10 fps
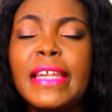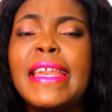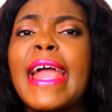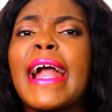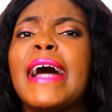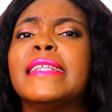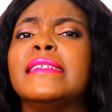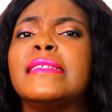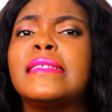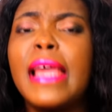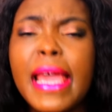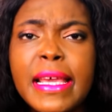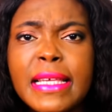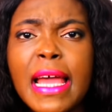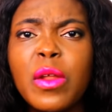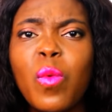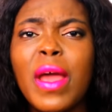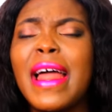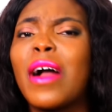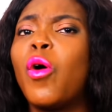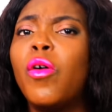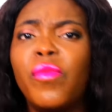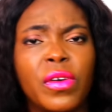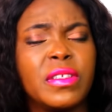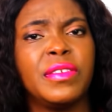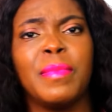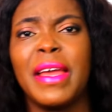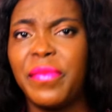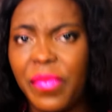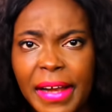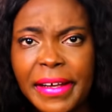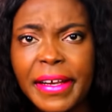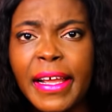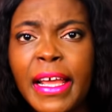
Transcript: They can say it anywhere that Comfort is my friend.